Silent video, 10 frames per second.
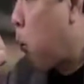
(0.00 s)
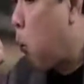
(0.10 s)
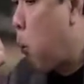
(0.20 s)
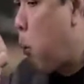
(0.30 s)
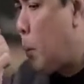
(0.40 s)

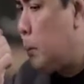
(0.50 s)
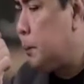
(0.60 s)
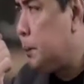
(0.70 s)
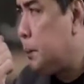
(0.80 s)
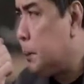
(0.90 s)
honey
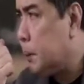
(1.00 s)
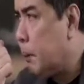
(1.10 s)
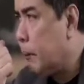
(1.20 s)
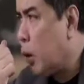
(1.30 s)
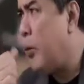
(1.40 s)
uh, from
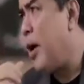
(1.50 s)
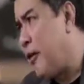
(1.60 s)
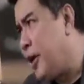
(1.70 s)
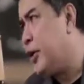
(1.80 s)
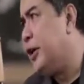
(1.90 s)
Germany oh,
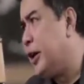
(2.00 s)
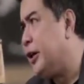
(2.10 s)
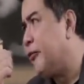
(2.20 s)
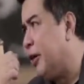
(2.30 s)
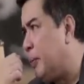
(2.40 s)
because you
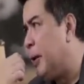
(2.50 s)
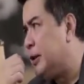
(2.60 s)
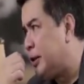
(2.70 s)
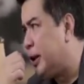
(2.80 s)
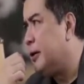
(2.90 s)
have
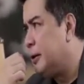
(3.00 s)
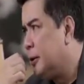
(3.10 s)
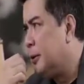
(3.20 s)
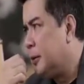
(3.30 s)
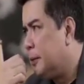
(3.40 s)
awesome yeah.
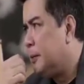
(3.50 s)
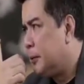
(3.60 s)
uh, honey in the